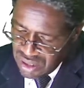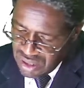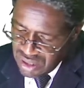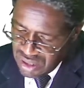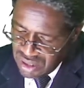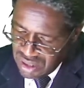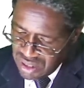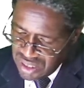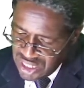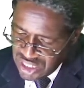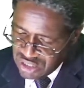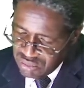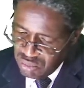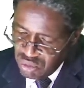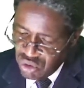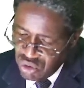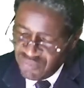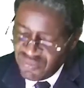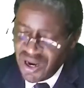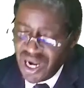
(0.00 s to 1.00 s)
Net
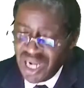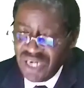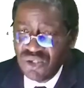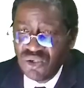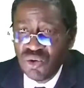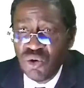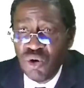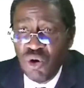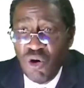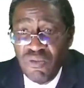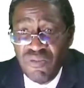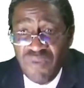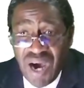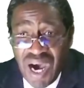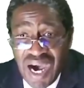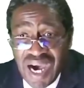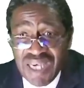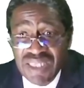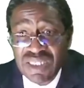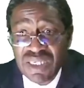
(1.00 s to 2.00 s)
book value of
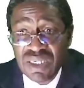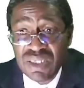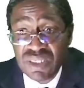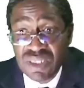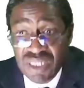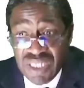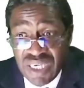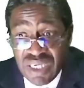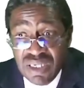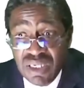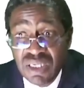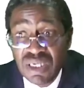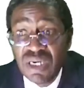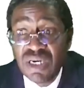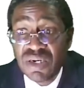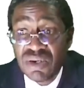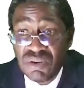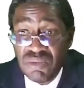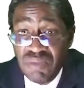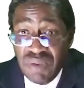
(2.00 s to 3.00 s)
assets still
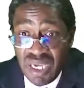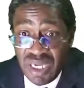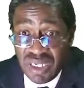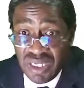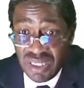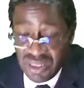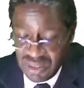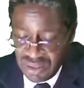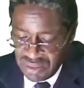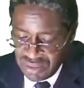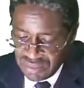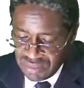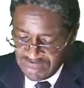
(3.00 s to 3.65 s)
remaining.